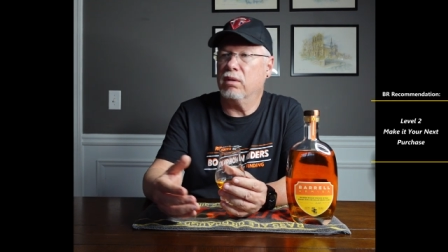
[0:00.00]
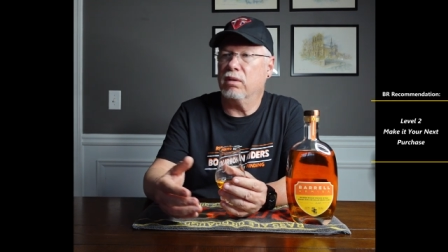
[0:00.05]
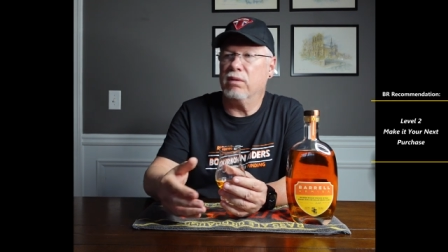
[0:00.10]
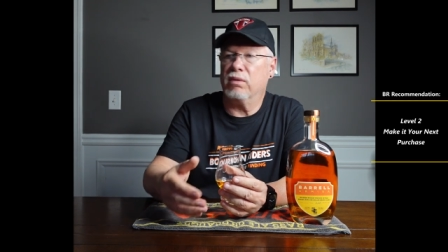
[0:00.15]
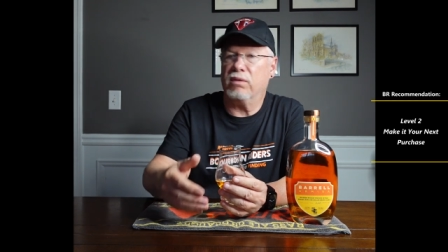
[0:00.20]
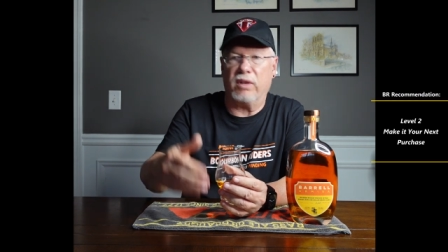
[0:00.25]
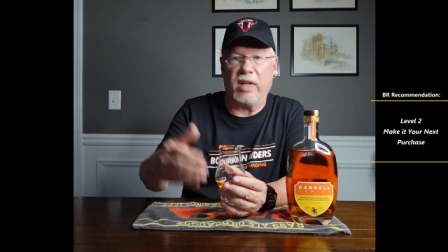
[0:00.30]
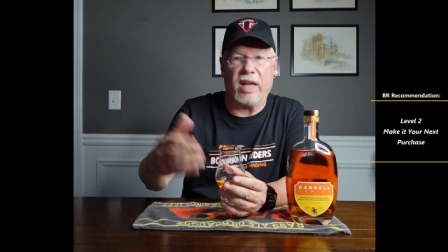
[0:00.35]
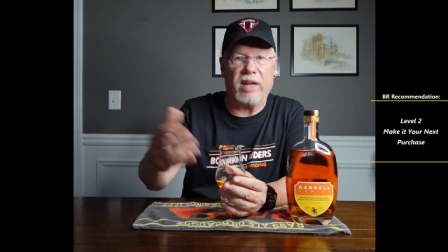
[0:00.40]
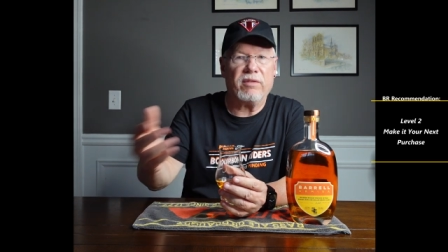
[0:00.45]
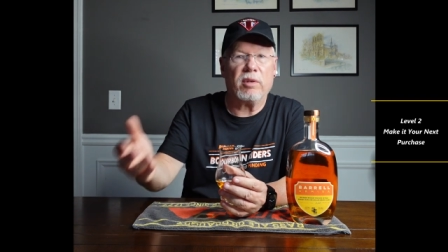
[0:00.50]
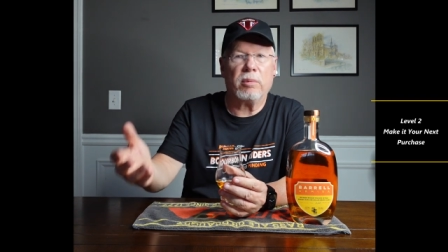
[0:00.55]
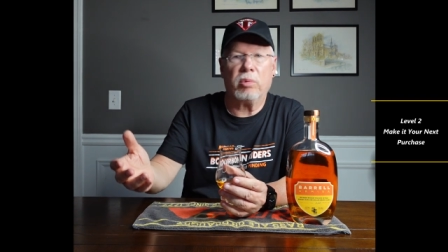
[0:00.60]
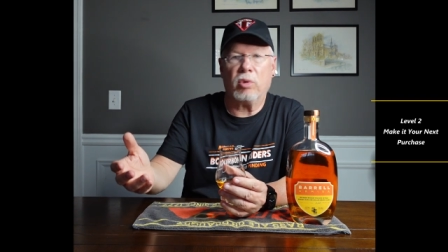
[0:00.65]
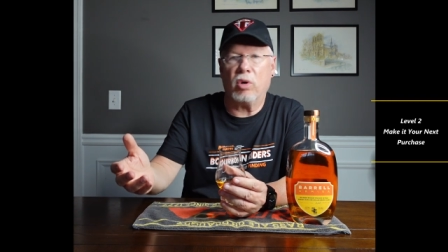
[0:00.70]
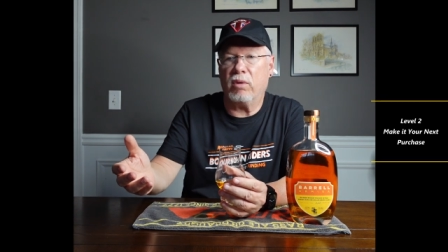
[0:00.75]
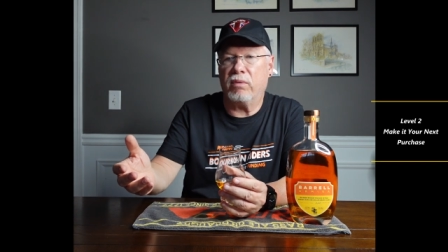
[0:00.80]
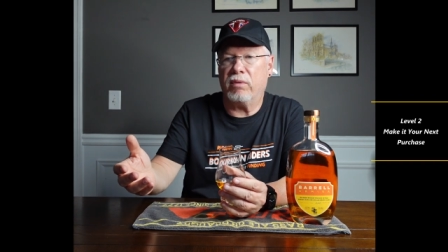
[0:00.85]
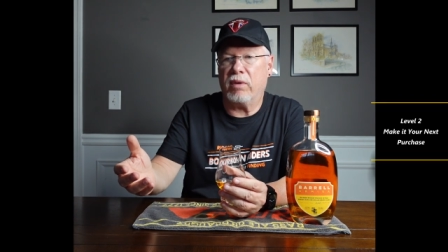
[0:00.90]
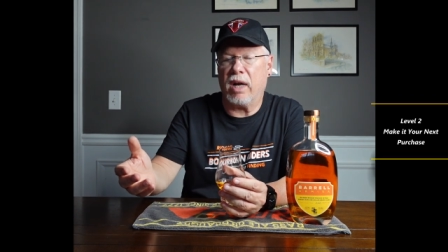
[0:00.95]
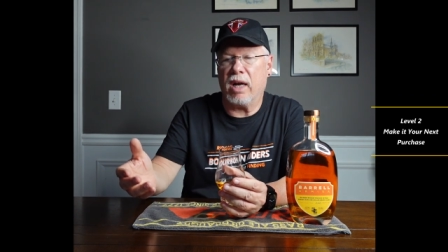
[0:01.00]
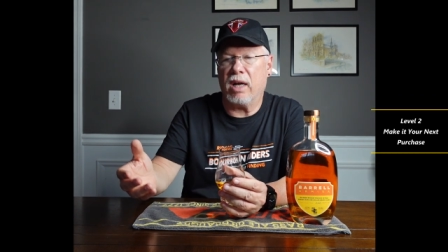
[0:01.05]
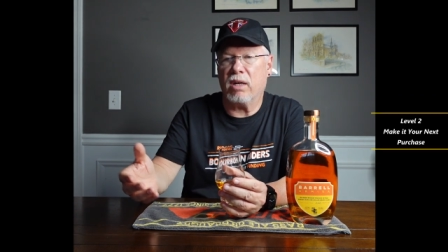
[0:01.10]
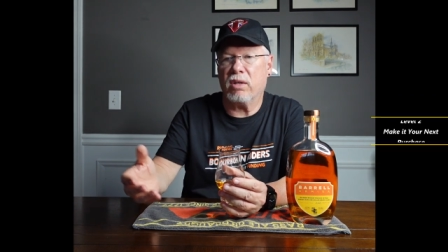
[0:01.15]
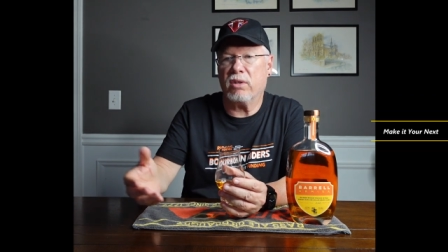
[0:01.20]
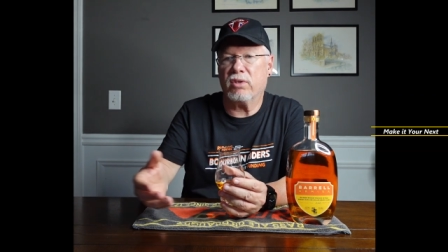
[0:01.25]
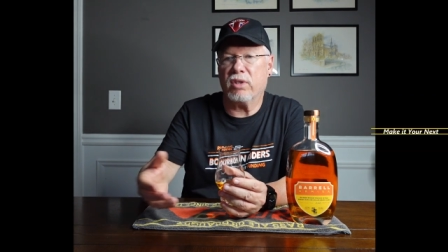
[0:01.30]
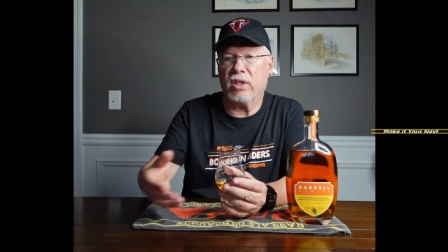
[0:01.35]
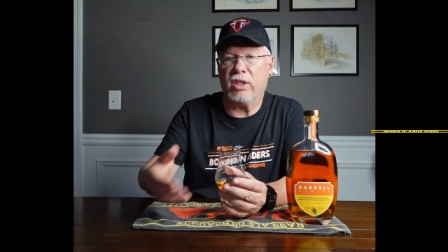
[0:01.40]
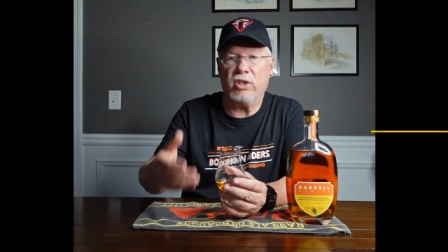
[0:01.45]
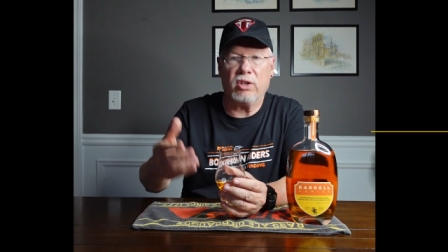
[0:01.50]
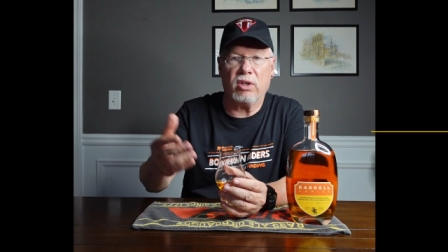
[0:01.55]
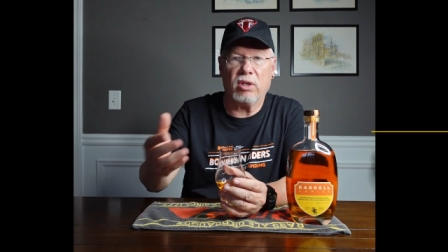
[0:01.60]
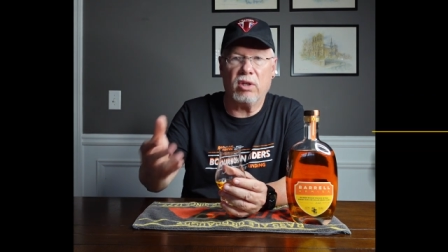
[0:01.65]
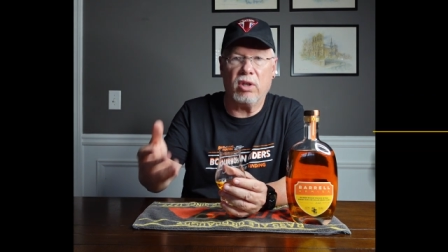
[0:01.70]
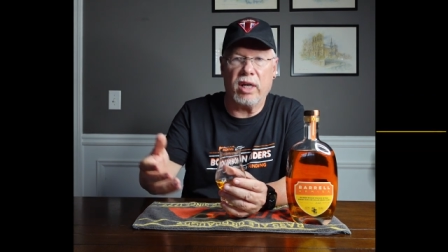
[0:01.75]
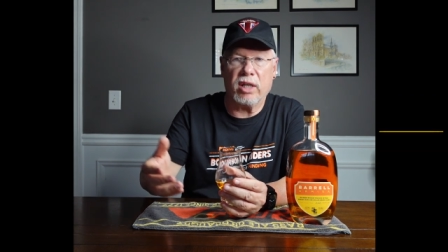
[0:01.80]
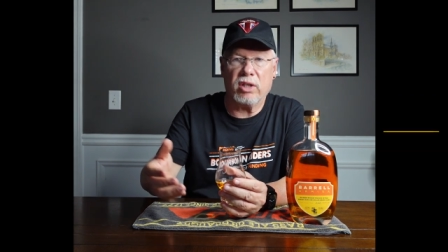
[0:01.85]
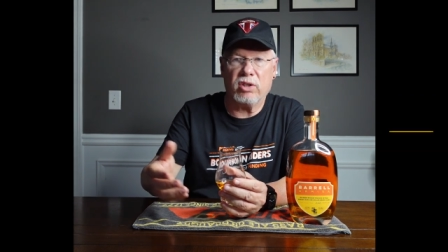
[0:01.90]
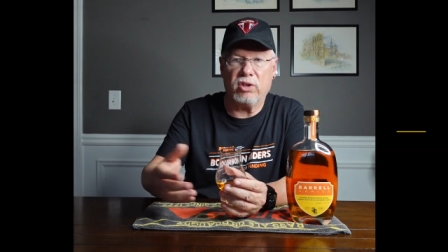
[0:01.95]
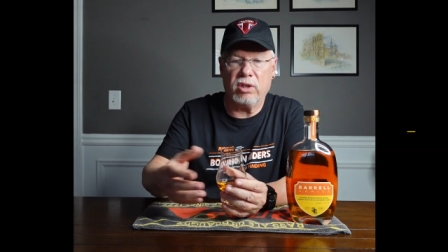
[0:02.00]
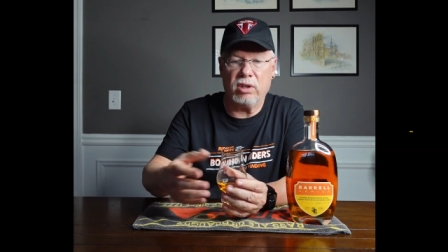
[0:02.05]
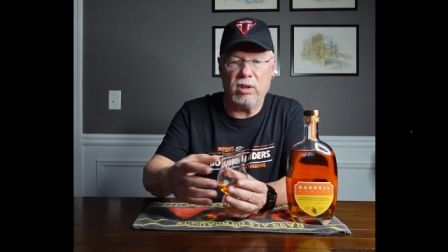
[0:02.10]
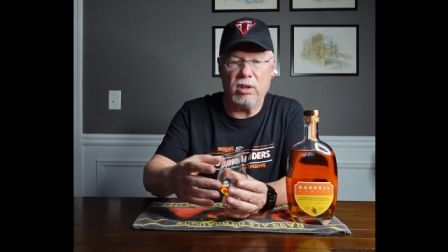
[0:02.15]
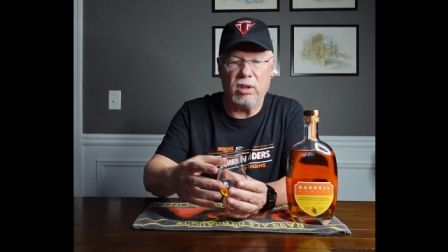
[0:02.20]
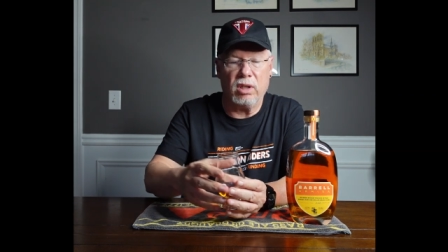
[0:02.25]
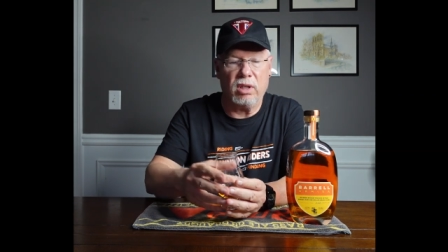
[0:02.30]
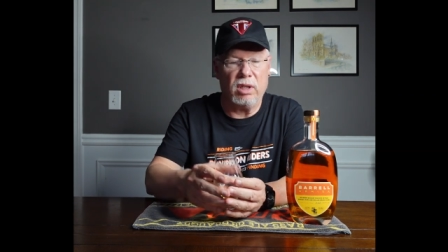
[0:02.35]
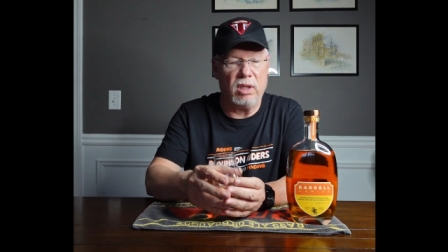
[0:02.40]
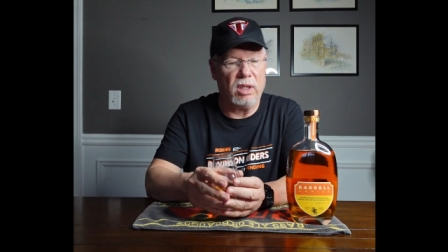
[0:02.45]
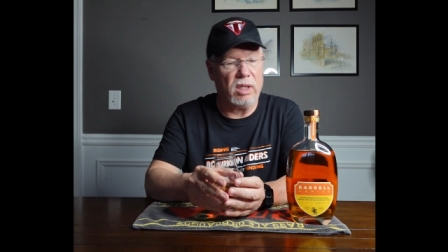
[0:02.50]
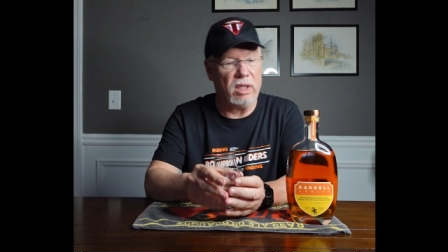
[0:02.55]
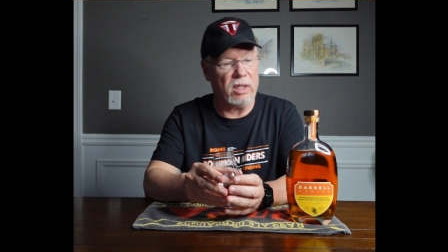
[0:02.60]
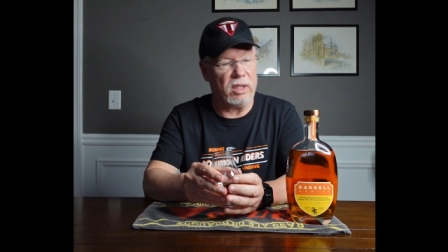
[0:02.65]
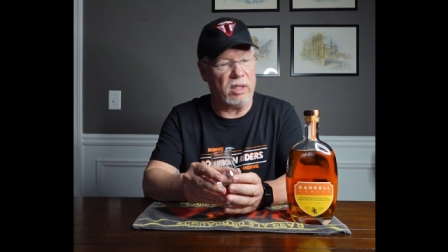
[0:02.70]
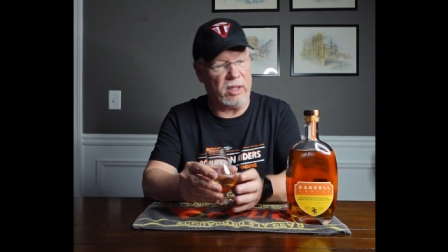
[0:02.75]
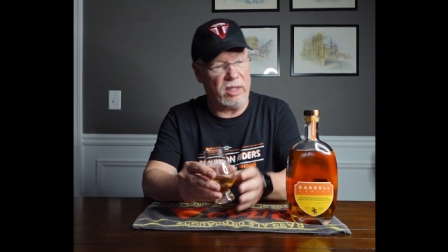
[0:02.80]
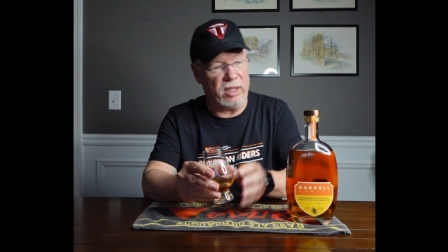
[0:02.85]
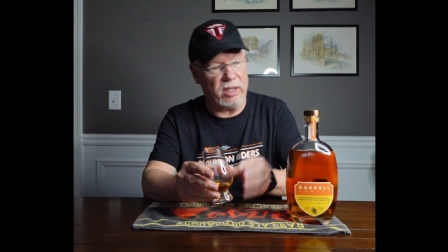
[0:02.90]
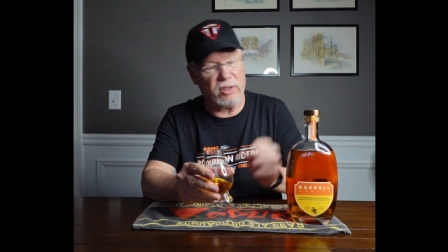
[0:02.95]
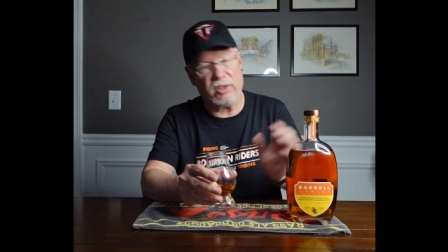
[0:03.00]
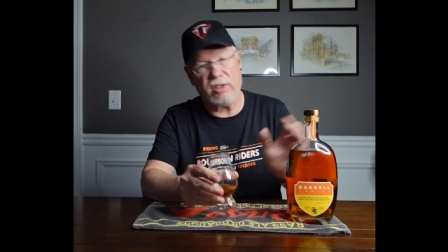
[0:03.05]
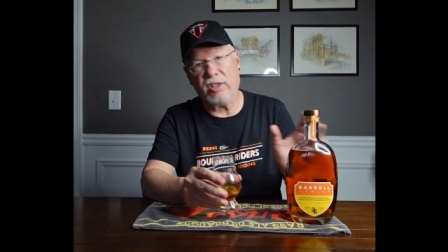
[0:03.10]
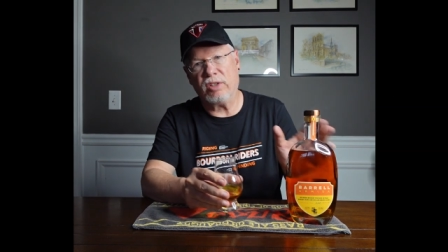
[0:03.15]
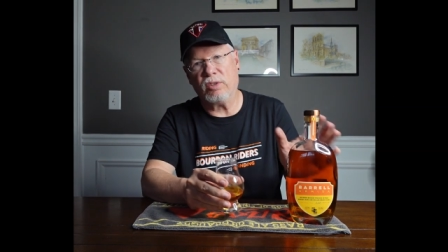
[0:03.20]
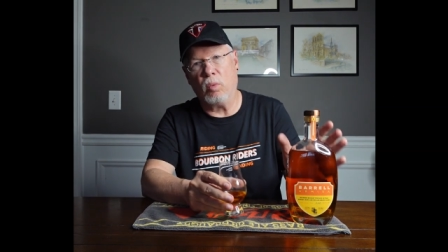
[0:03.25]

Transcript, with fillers: flavor profiles in your collection, this is